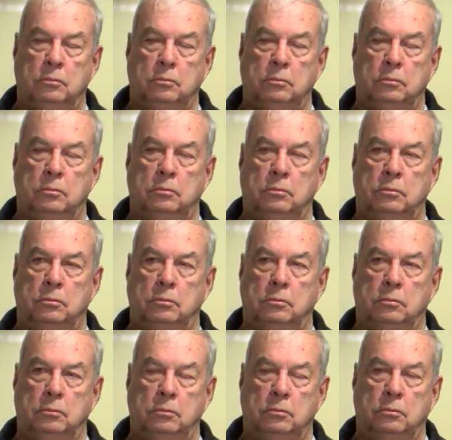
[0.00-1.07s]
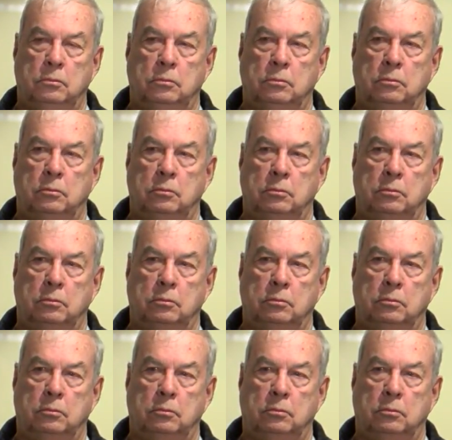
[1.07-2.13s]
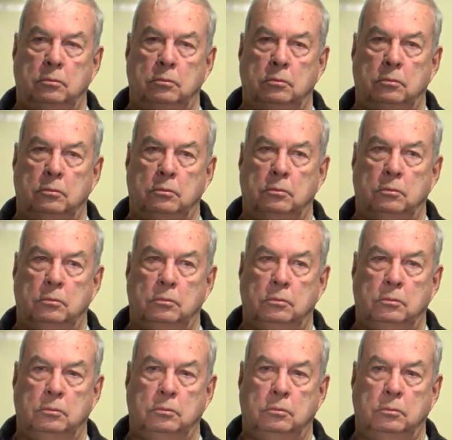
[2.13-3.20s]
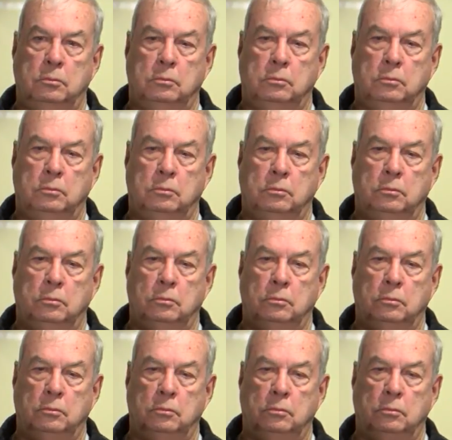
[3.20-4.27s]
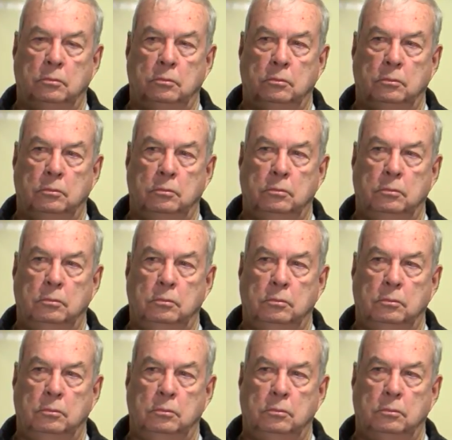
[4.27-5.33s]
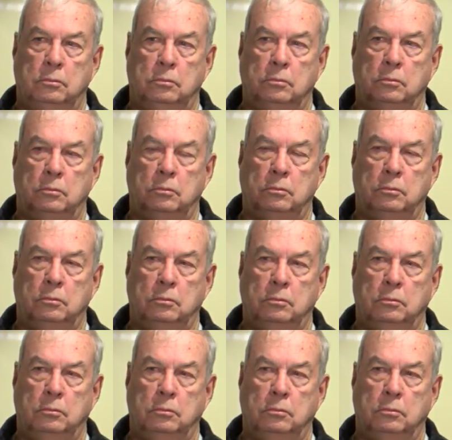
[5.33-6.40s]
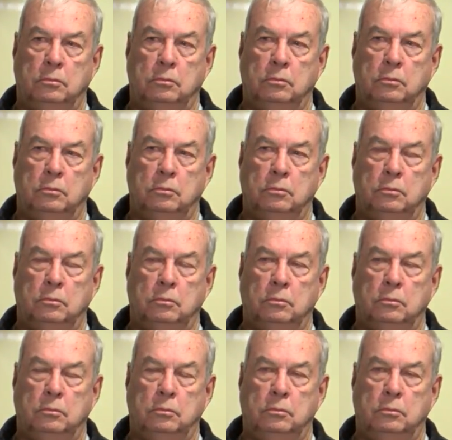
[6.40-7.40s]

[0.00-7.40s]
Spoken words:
This person isn't speaking.